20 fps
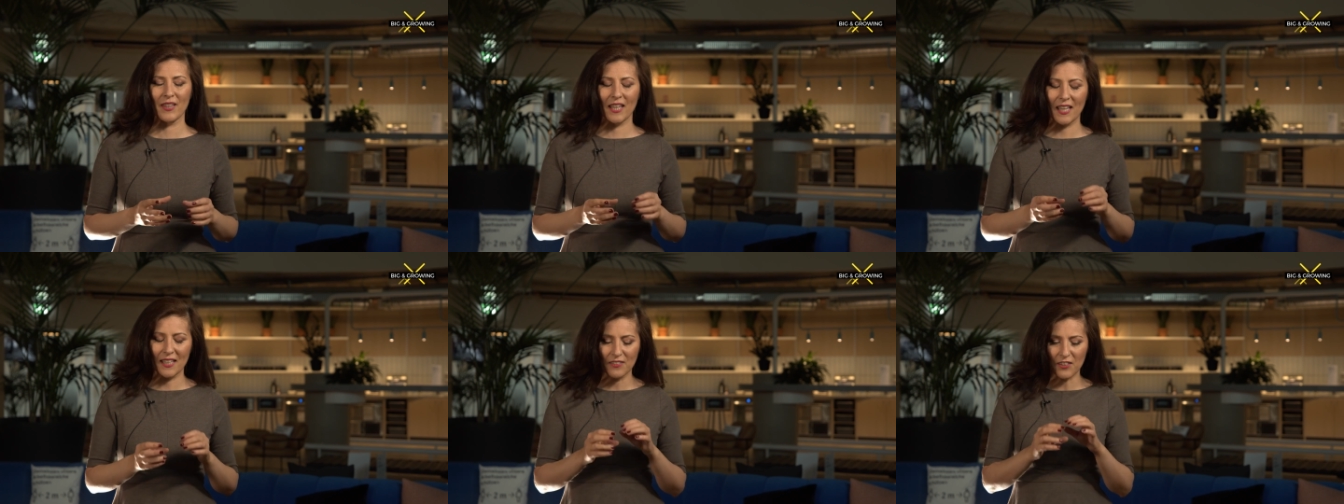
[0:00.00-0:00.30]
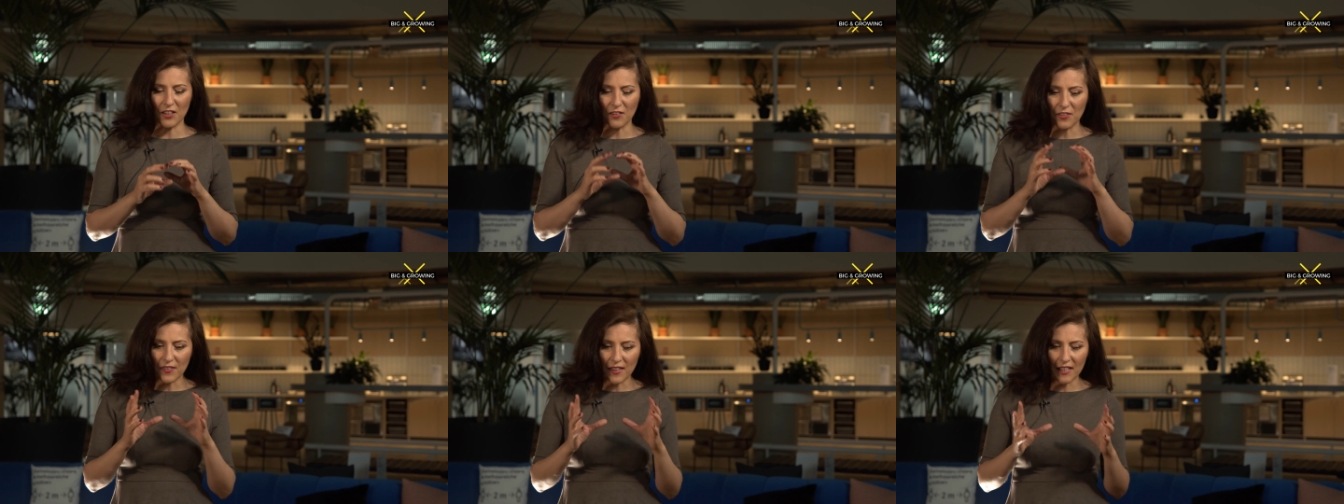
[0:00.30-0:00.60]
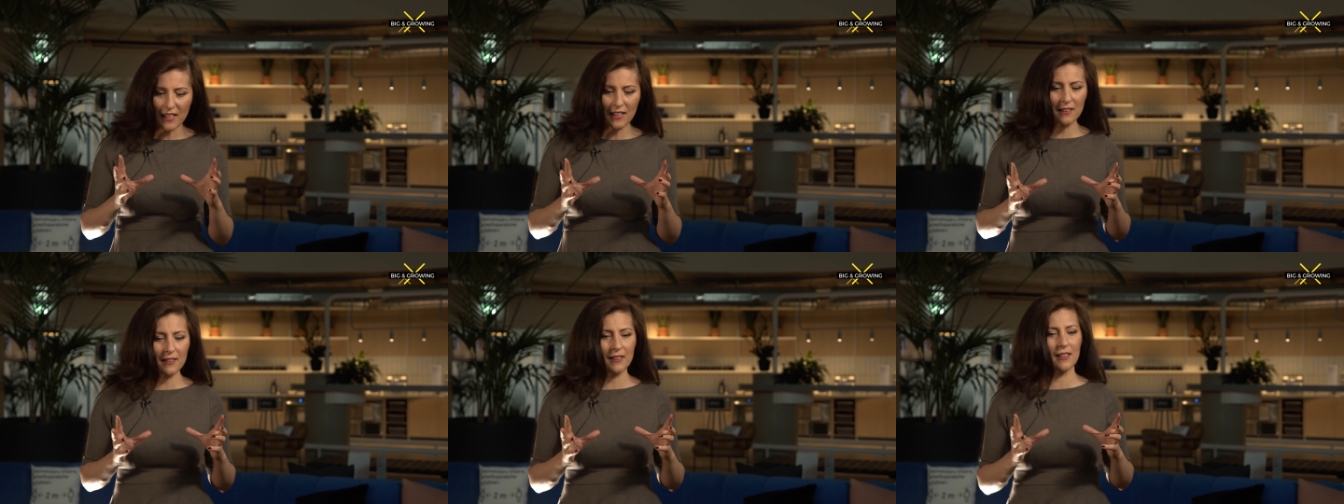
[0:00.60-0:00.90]
And the
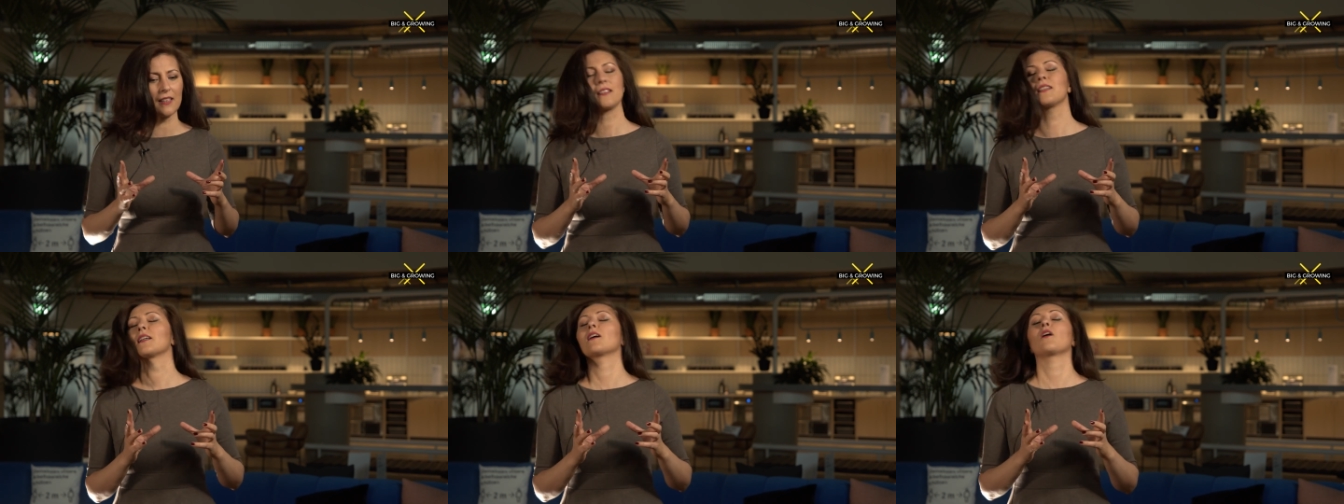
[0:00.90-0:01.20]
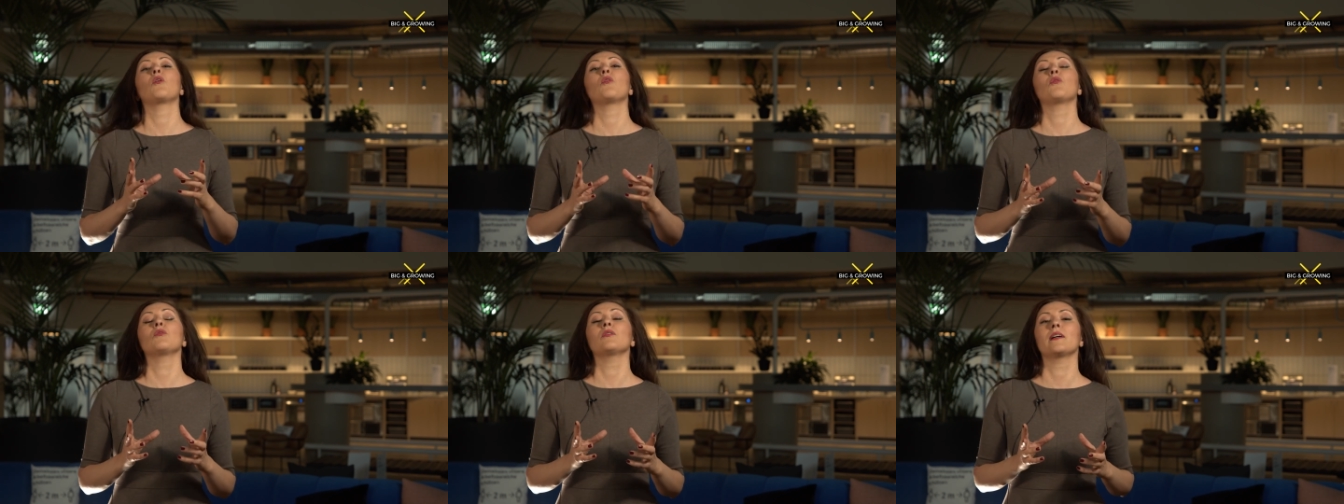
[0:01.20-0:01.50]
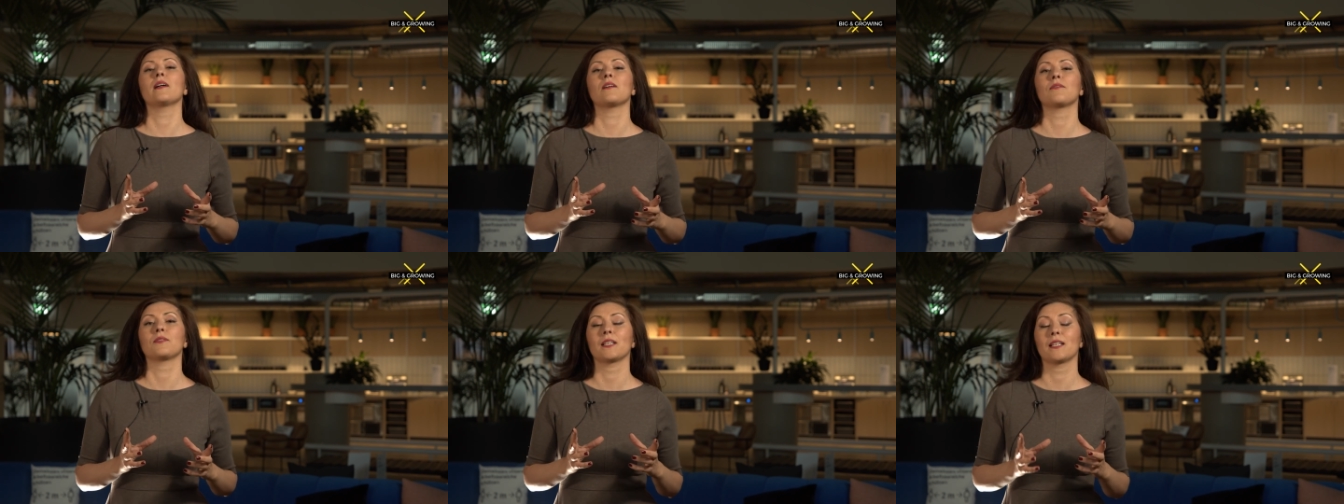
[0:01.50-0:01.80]
thing that they all
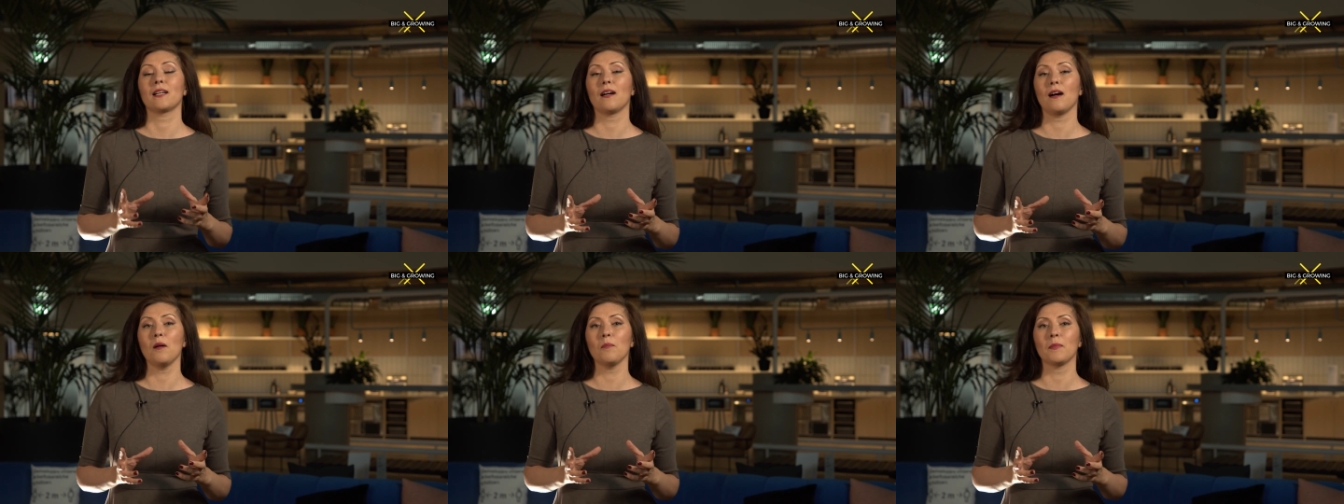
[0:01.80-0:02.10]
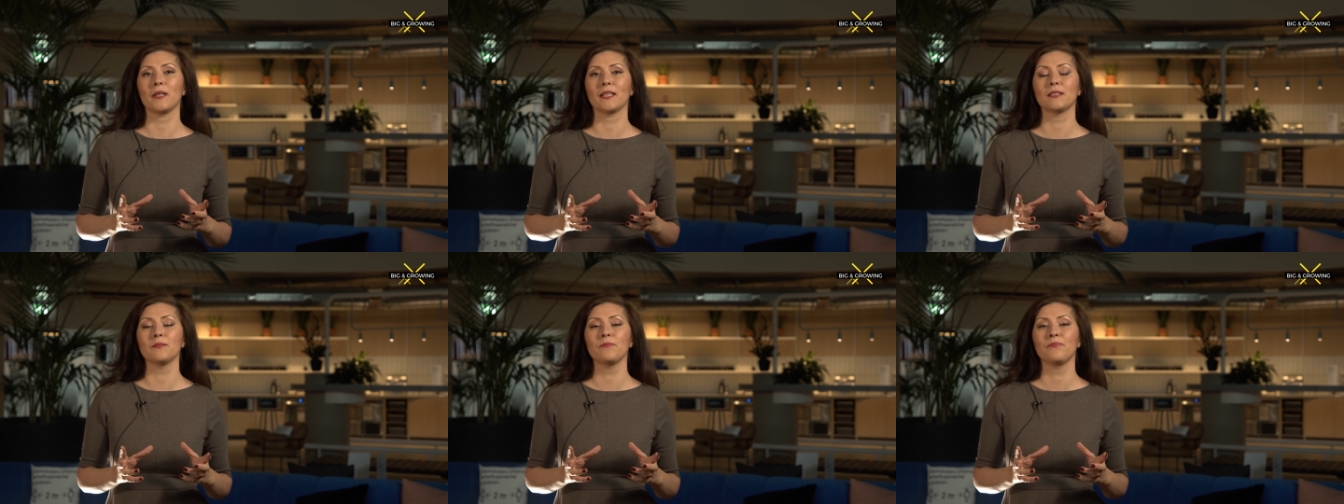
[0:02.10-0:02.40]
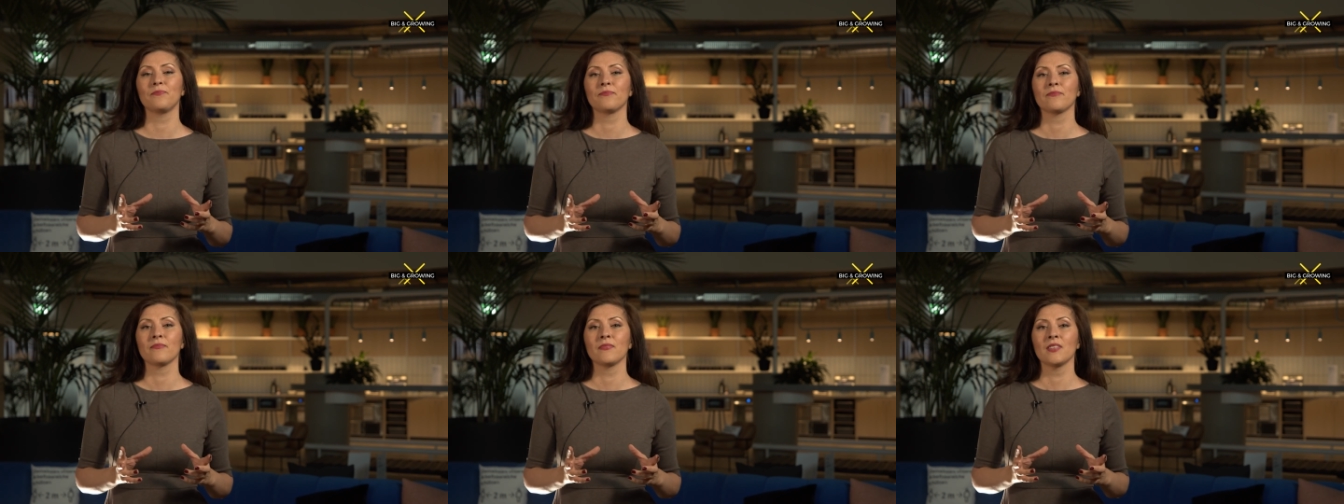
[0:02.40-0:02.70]
have in common
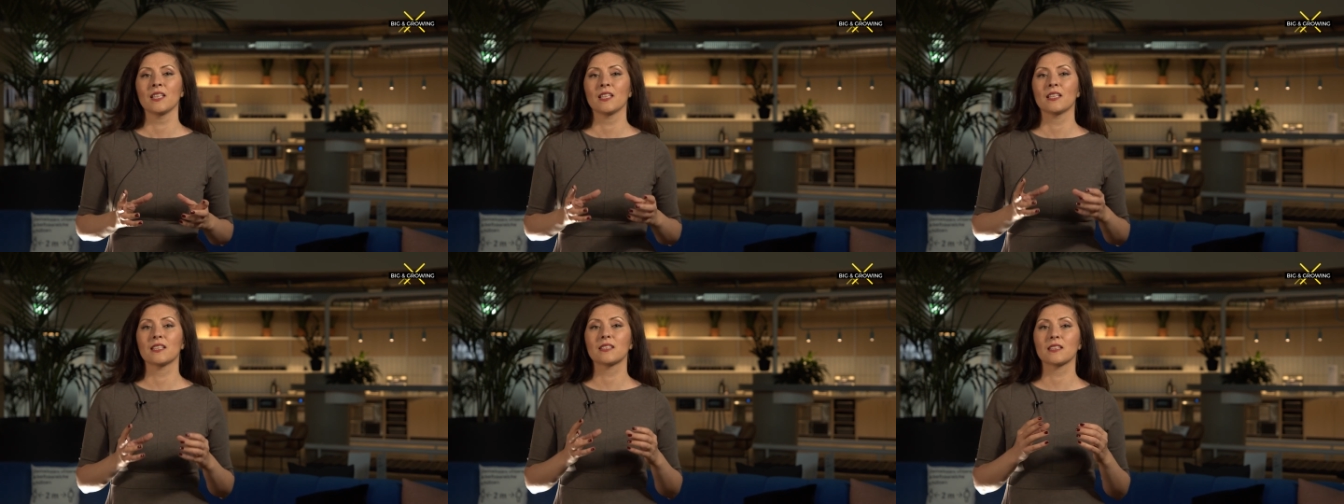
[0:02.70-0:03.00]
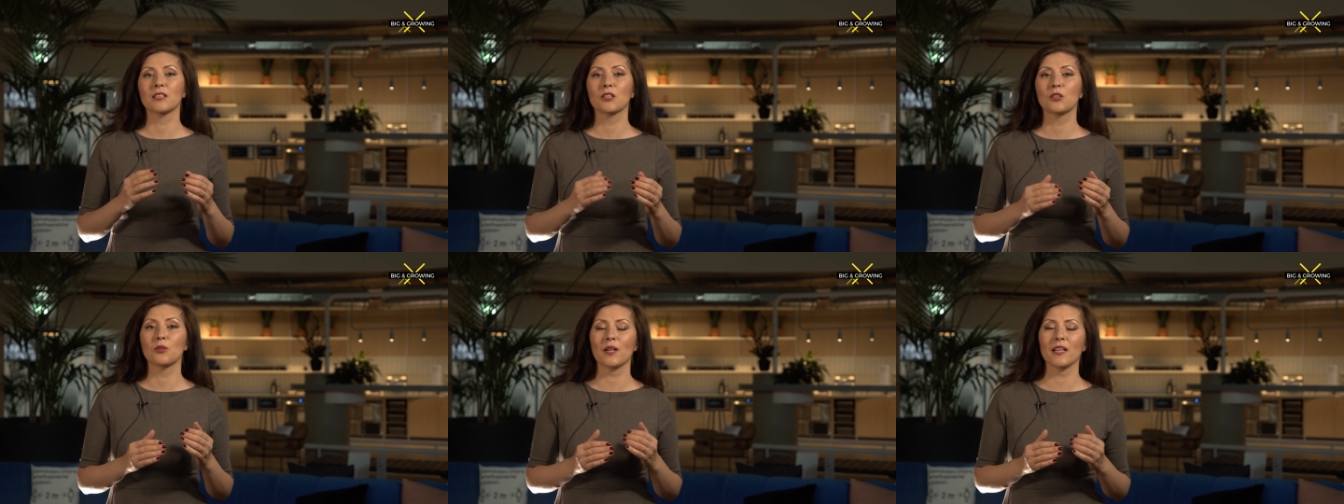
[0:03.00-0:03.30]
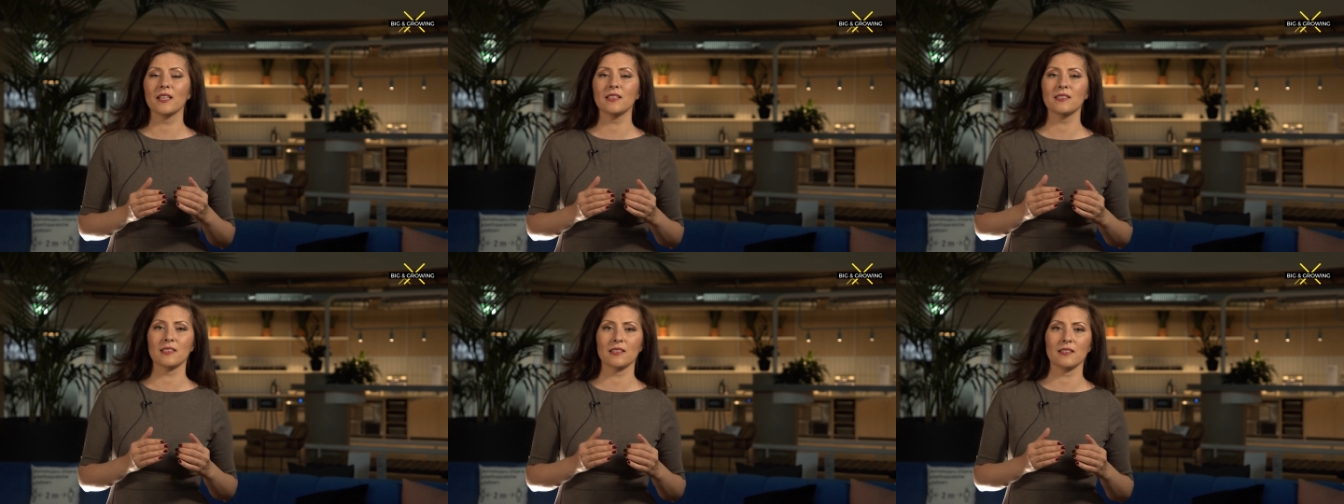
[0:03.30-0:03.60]
is a
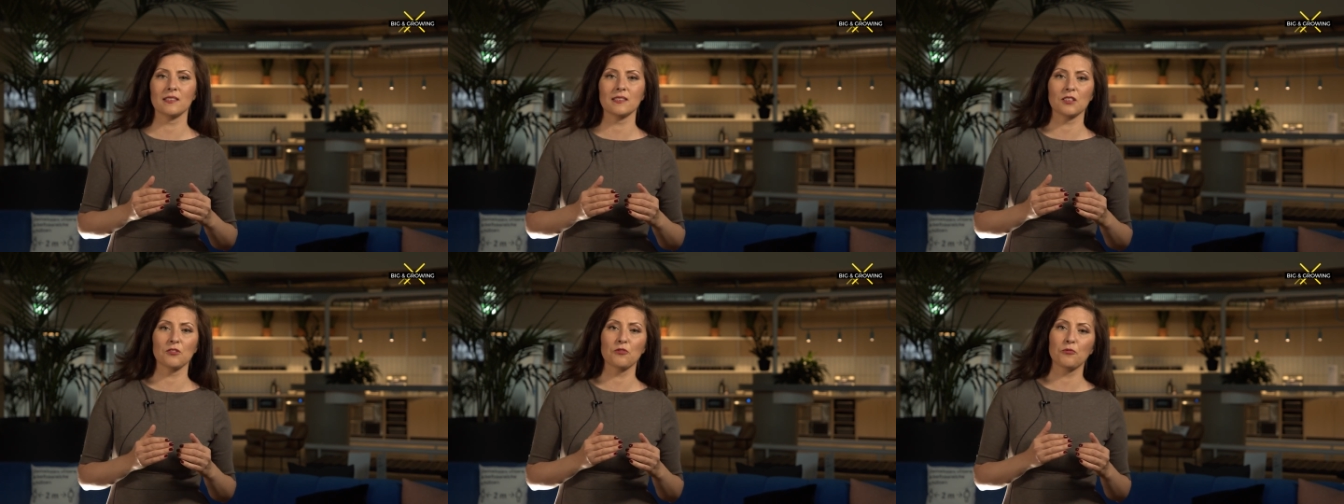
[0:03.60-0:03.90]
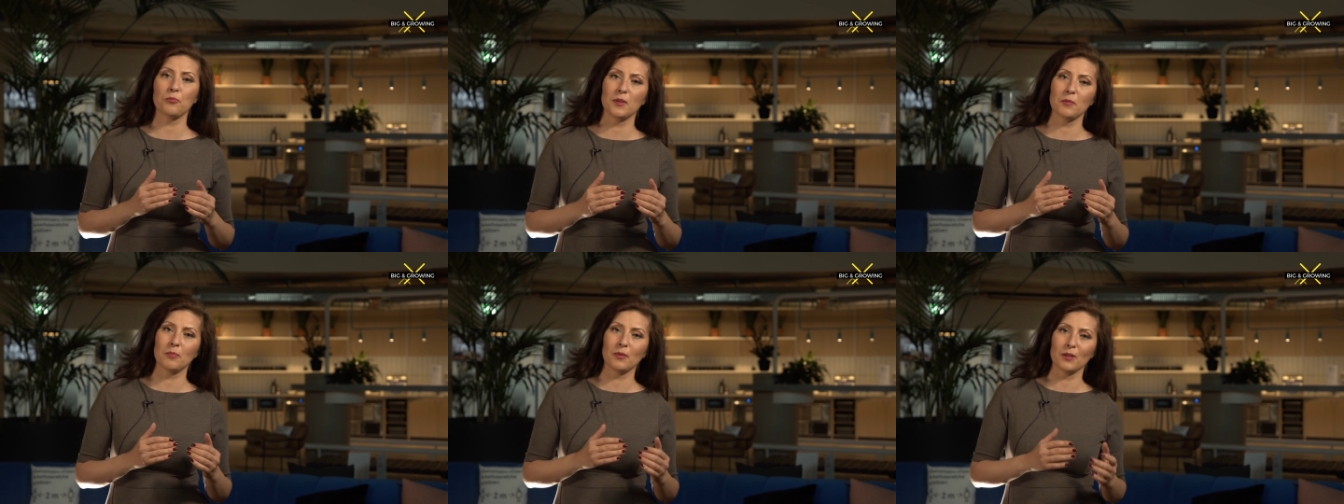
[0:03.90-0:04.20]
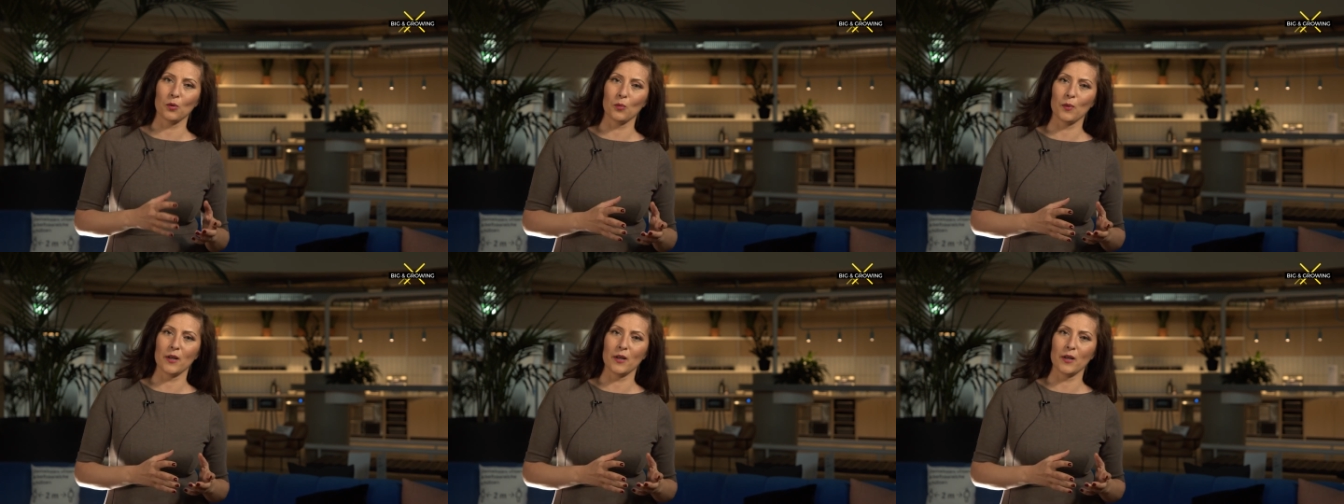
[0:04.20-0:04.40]
great sense of people